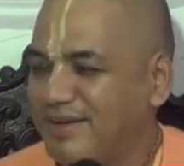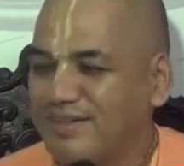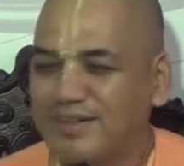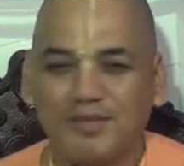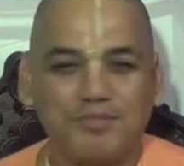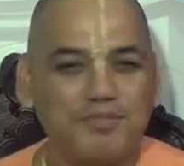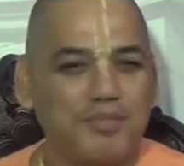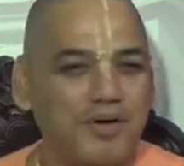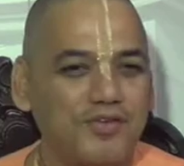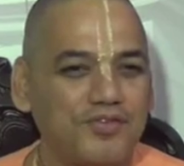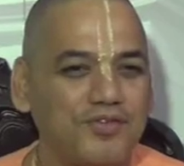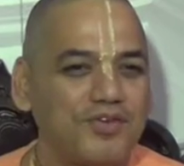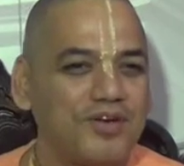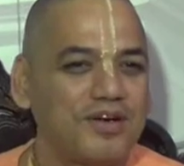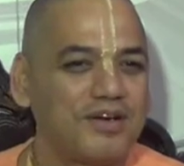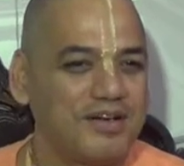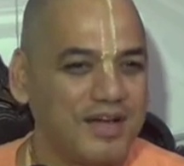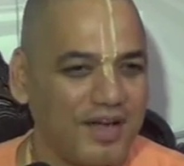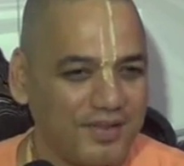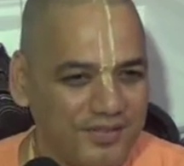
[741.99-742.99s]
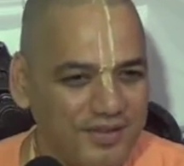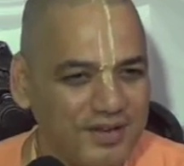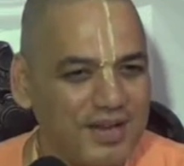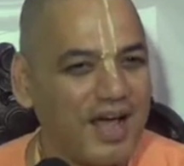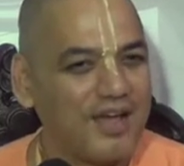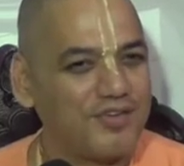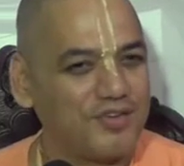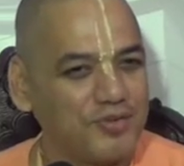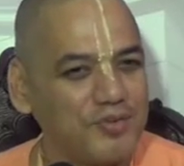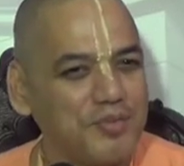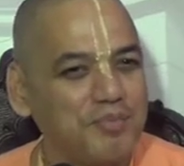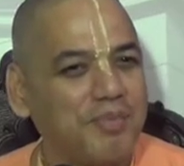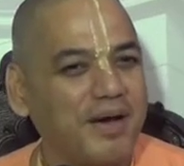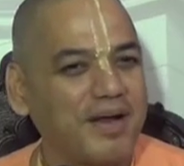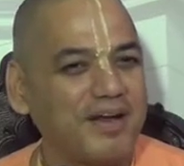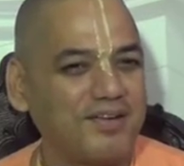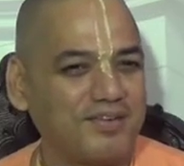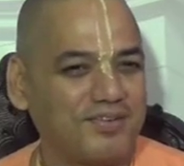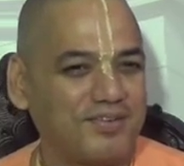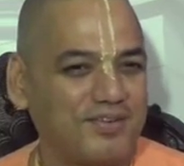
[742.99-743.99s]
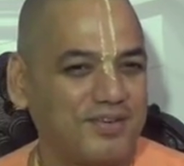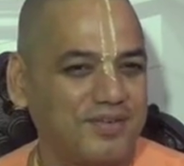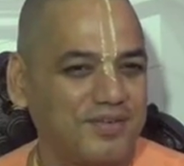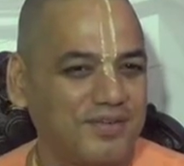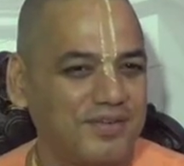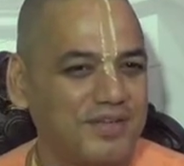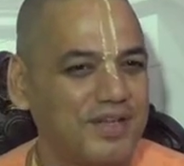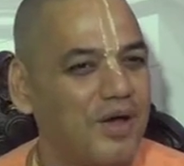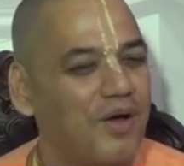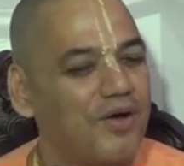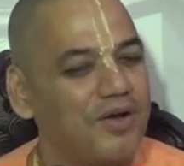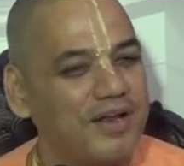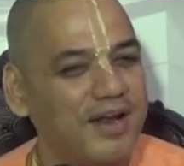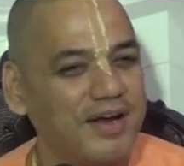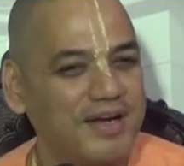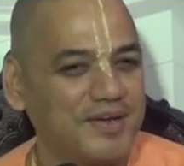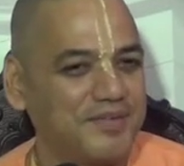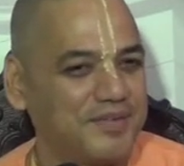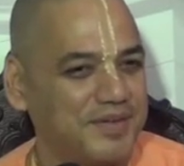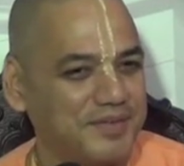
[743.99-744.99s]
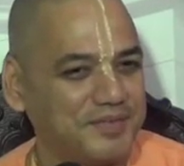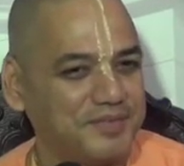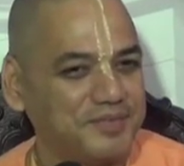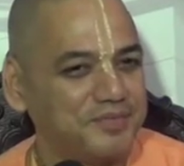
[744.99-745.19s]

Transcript: The person who does it has to be punished. They all get away.